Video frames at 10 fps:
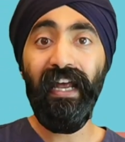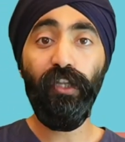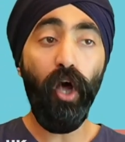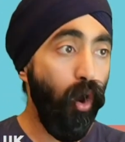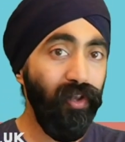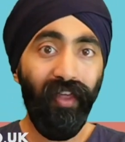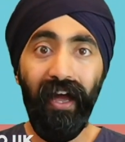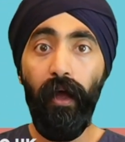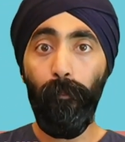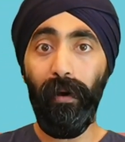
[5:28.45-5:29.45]
Not only that,
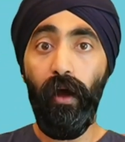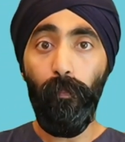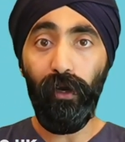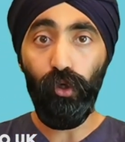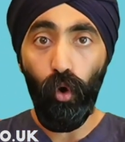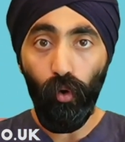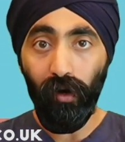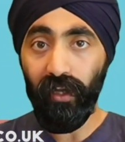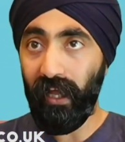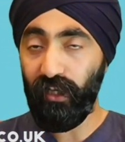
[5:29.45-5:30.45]
but, but
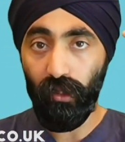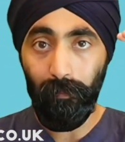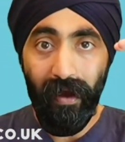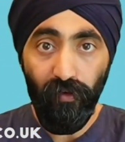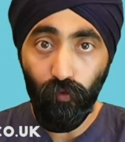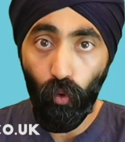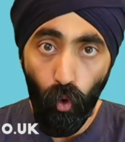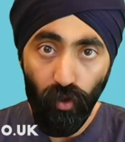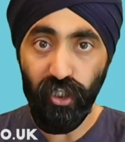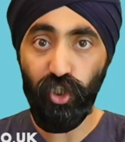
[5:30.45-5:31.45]
Laura, like the amount of
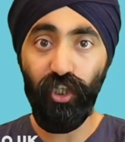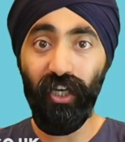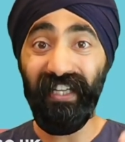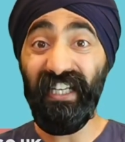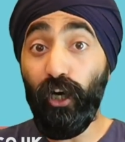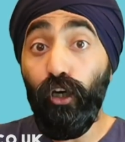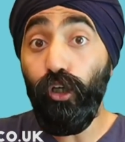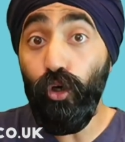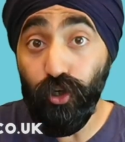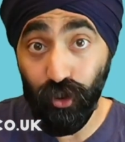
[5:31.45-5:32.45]
courses she's done in
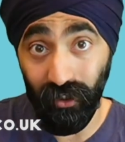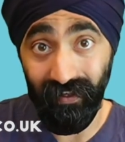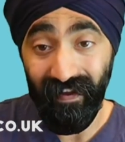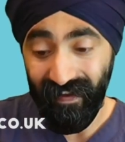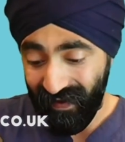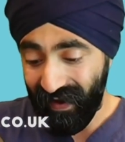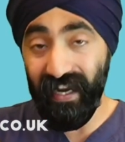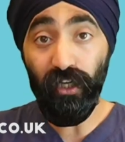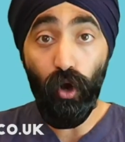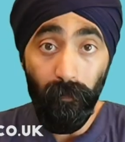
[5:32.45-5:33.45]
occlusion,
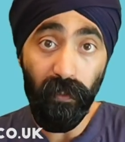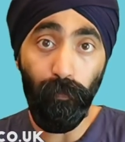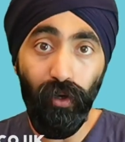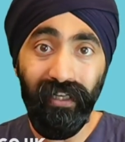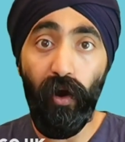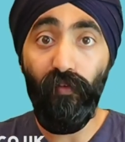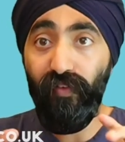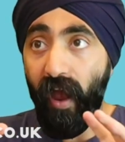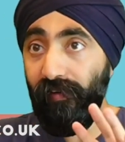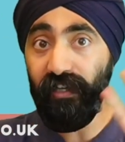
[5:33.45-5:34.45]
in composite bonding of
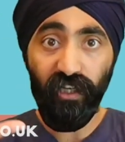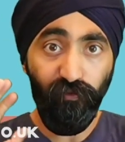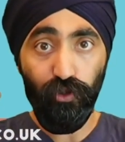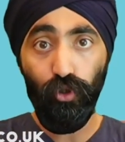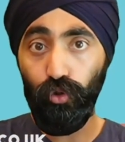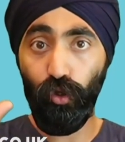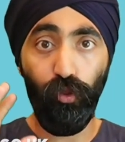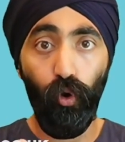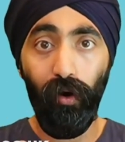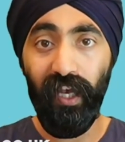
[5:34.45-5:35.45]
various different schools of
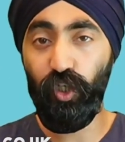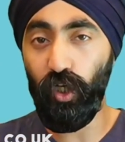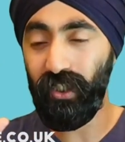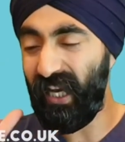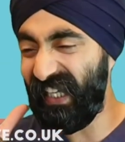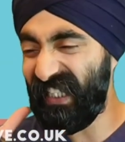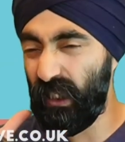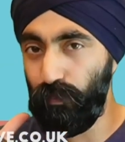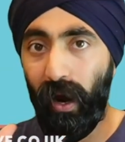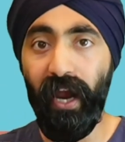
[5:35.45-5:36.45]
thought is just
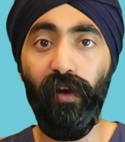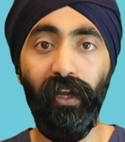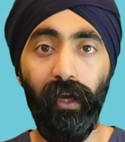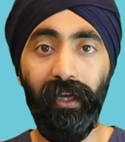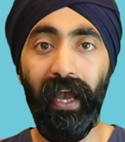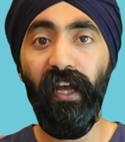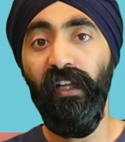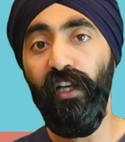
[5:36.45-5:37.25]
inspiring, okay?